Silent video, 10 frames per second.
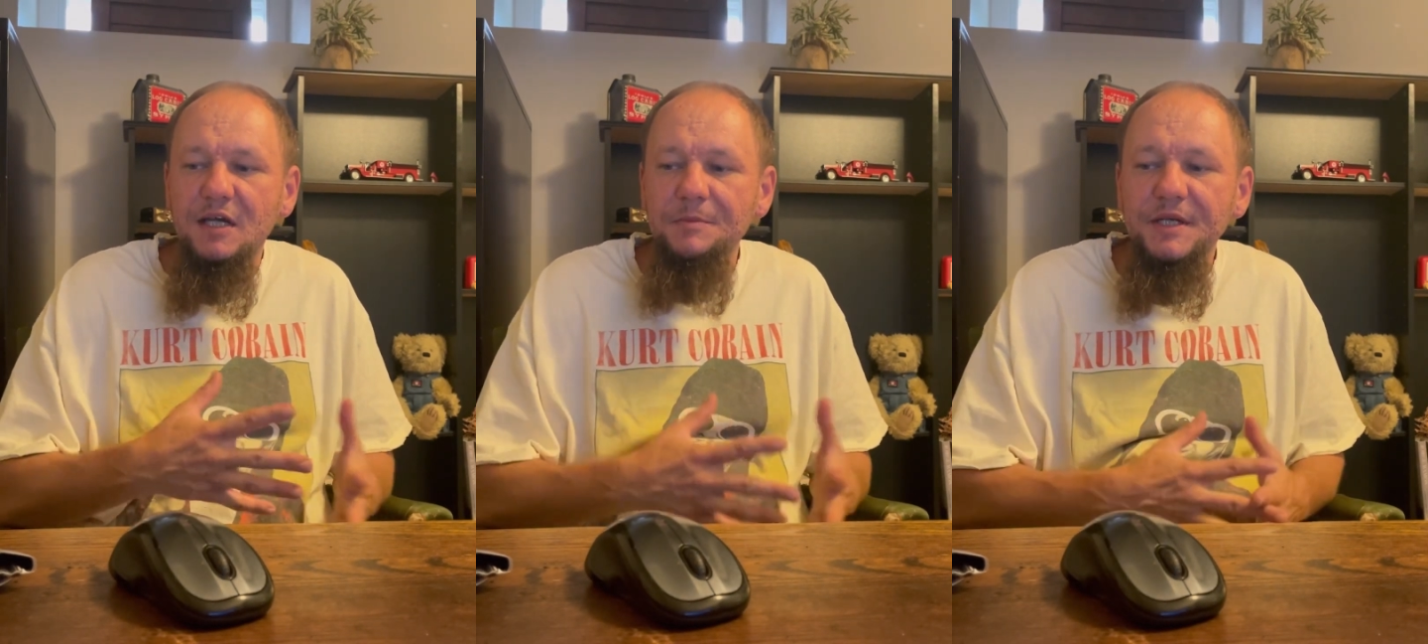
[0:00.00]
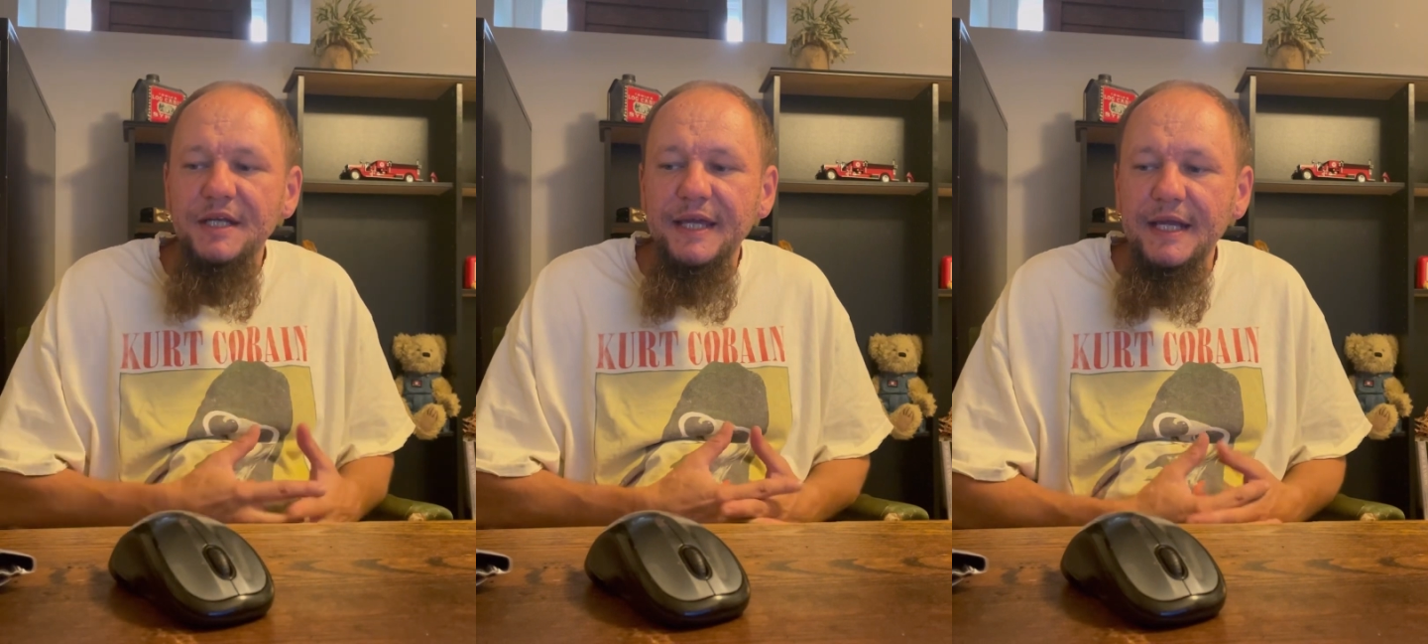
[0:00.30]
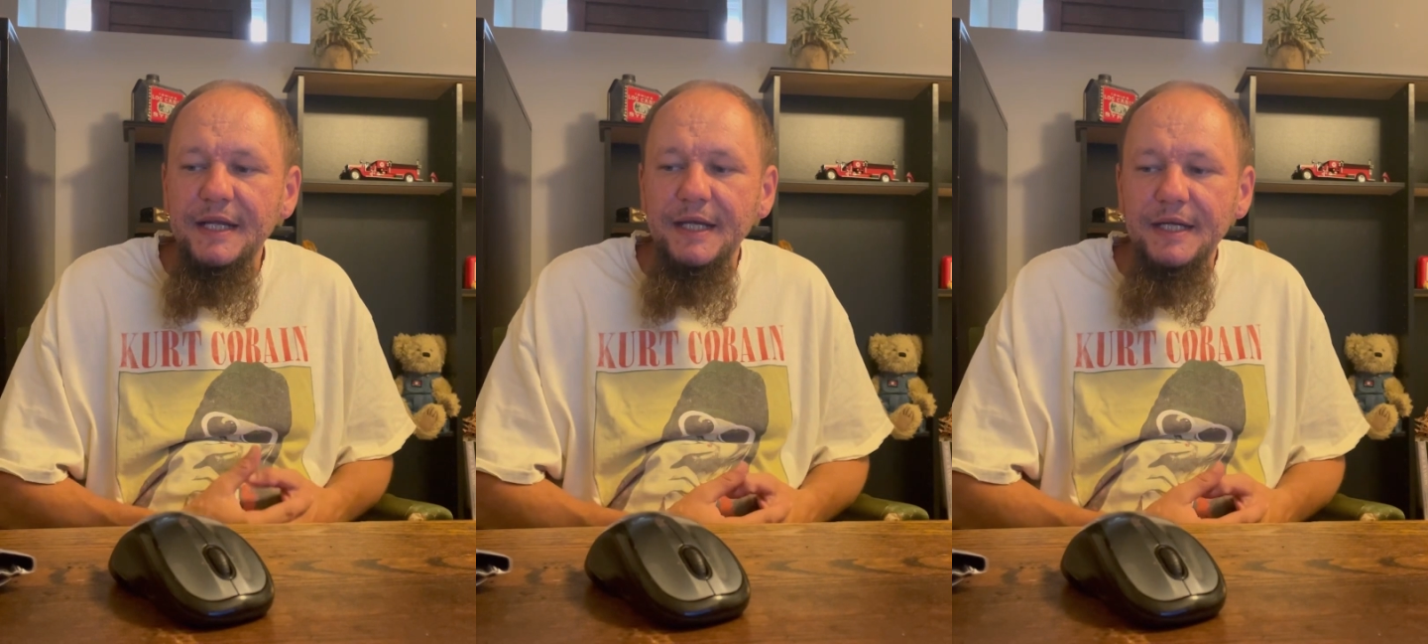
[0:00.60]

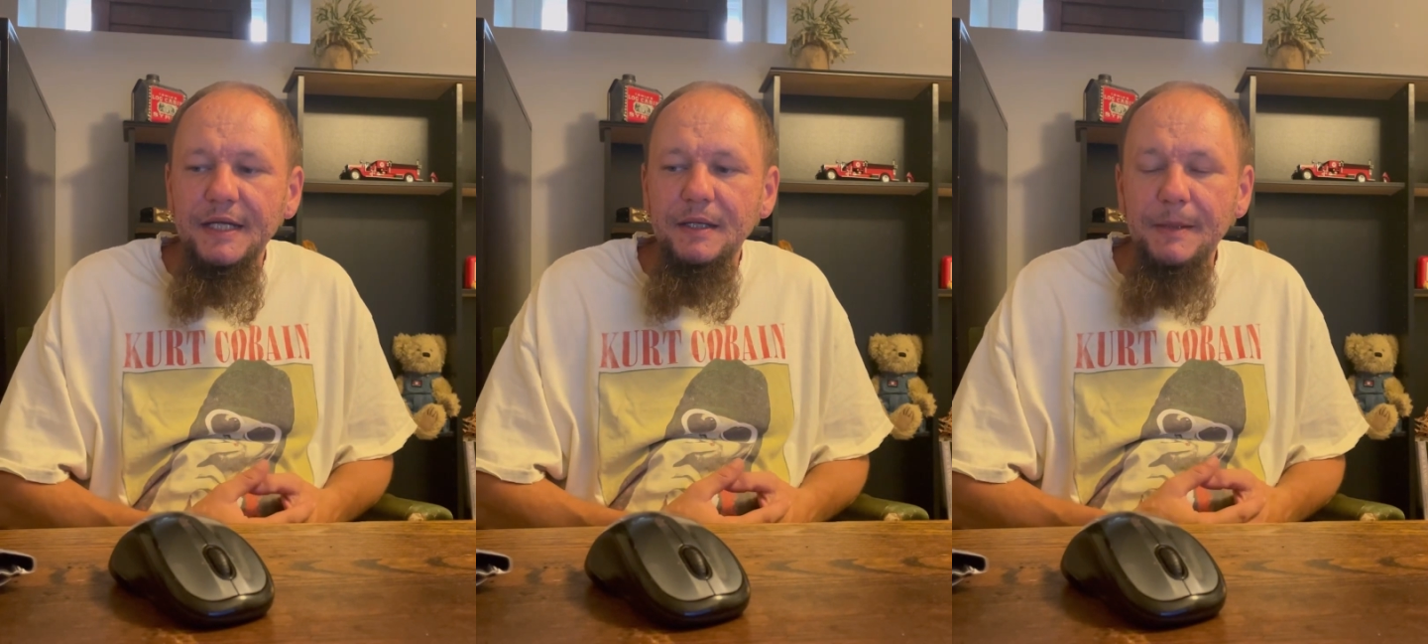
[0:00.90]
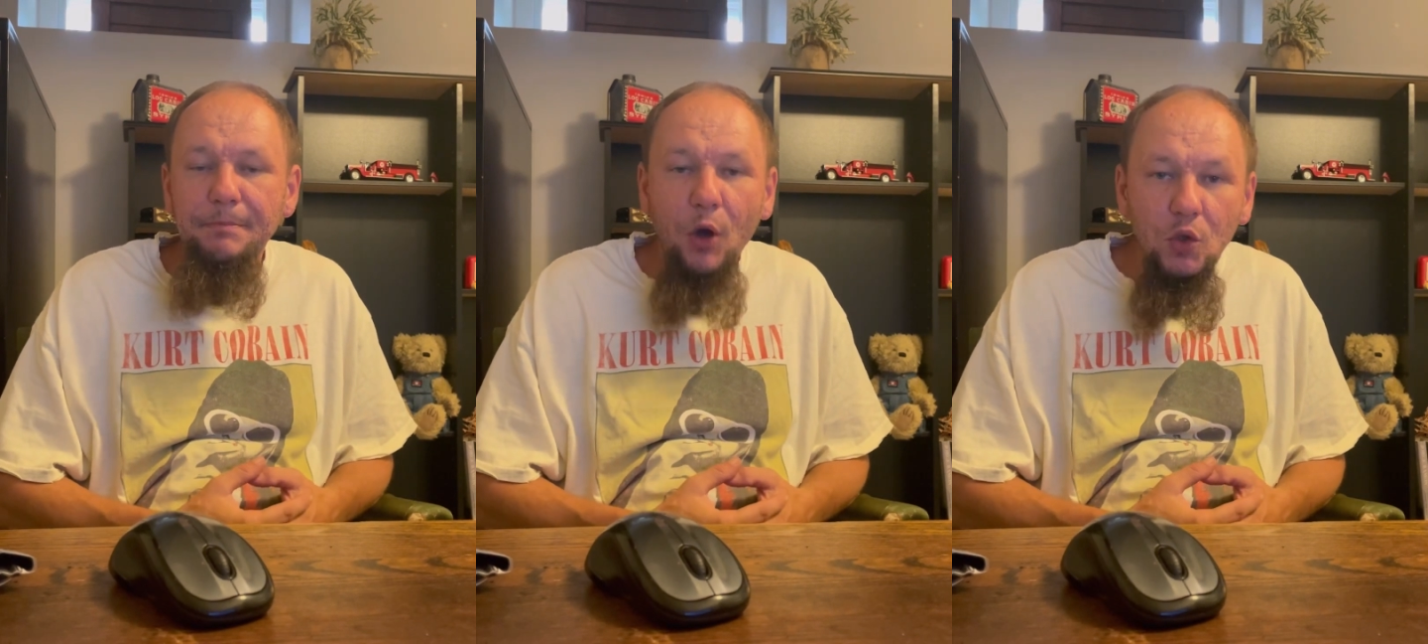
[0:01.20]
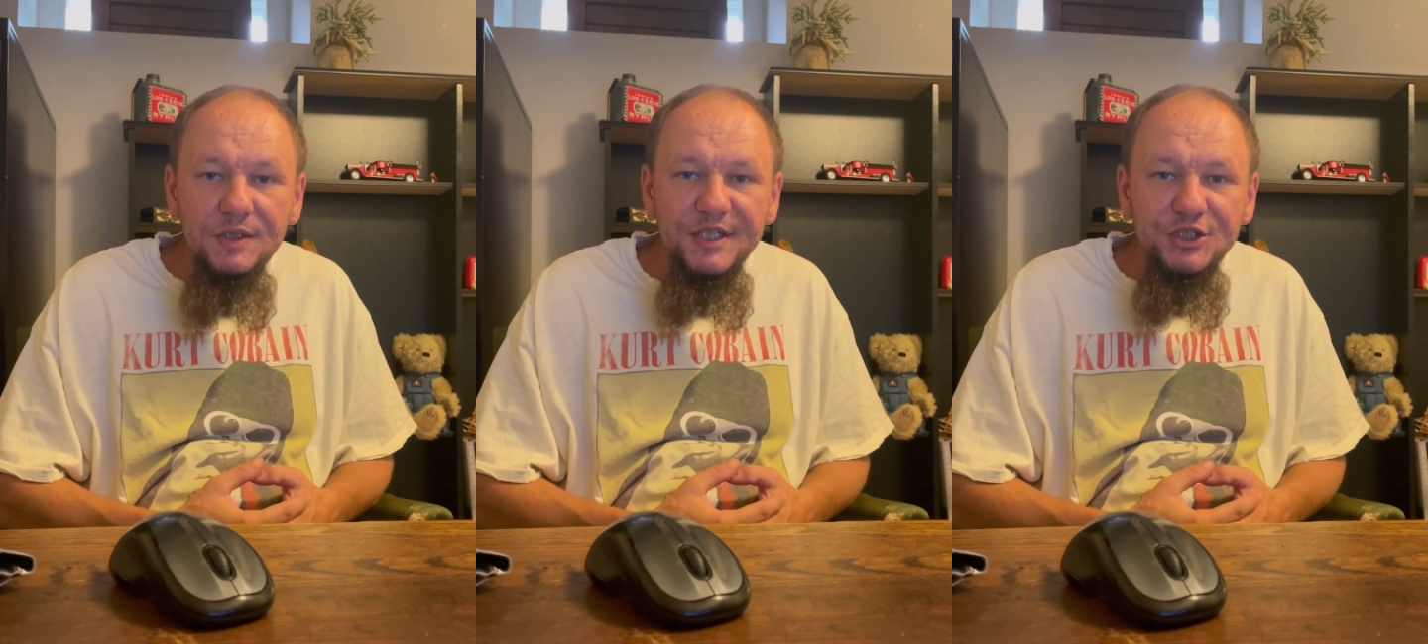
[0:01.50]
communicating in
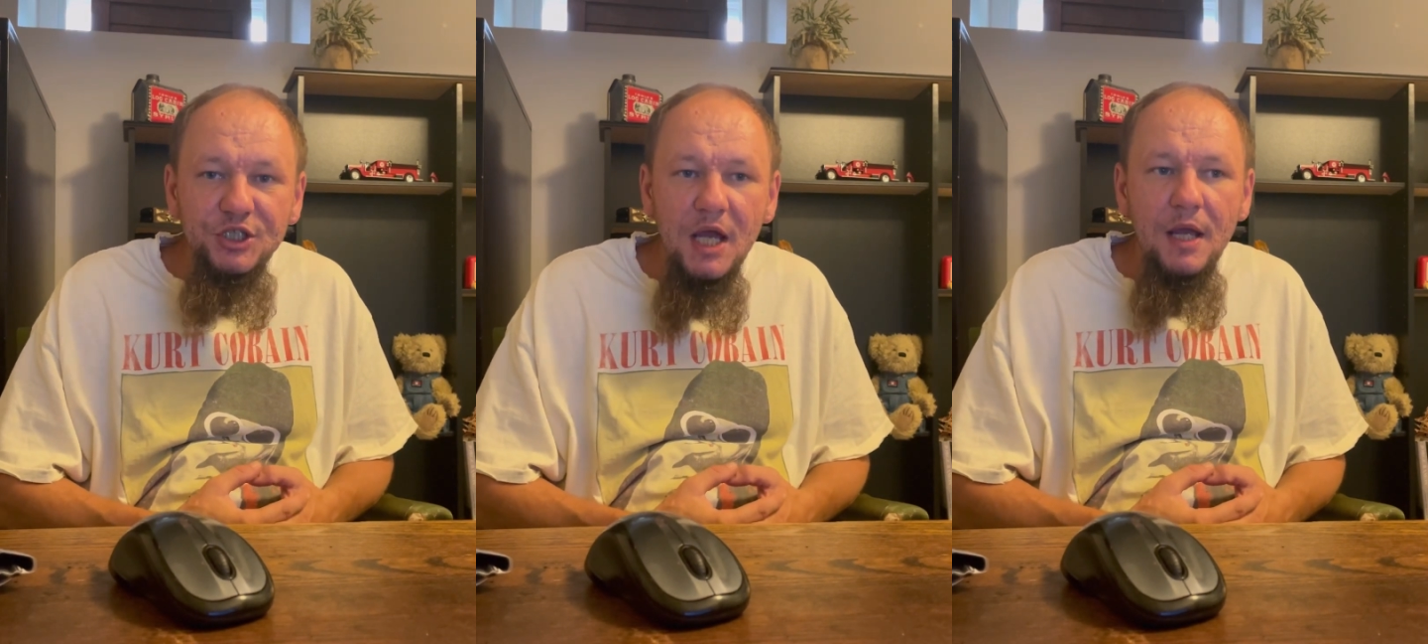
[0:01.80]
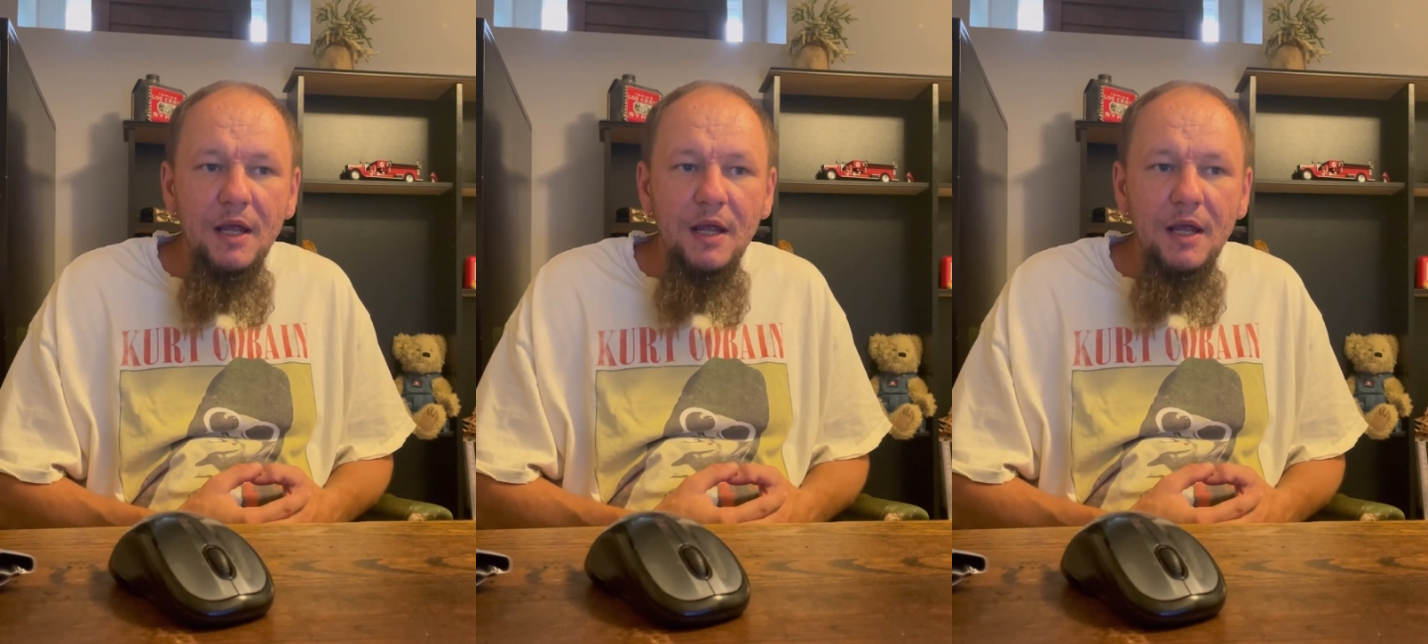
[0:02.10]
Polish,